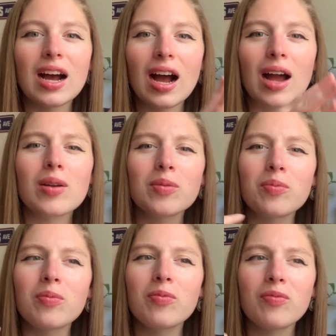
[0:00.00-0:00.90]
I
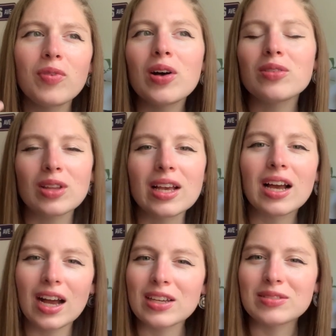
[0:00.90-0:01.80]
felt like
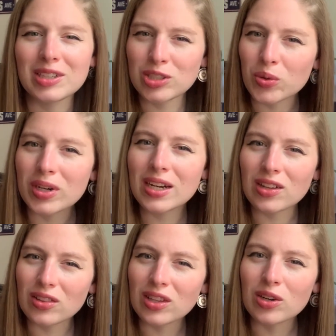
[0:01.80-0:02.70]
I enjoyed it a
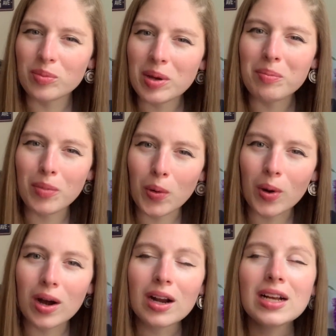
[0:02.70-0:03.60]
little bit
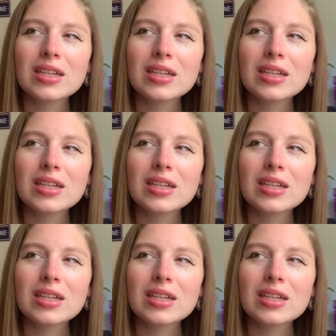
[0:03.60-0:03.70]
more.